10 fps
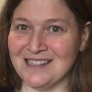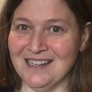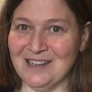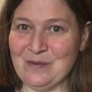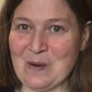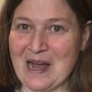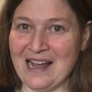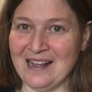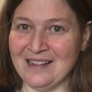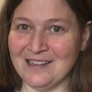little
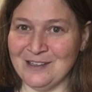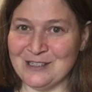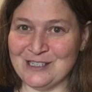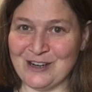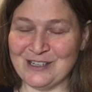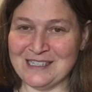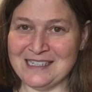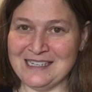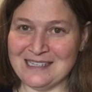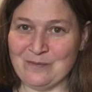while you'll start to
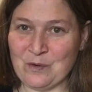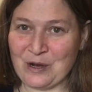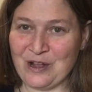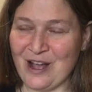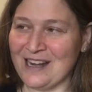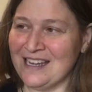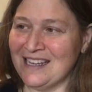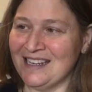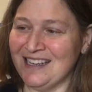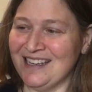see some work on it.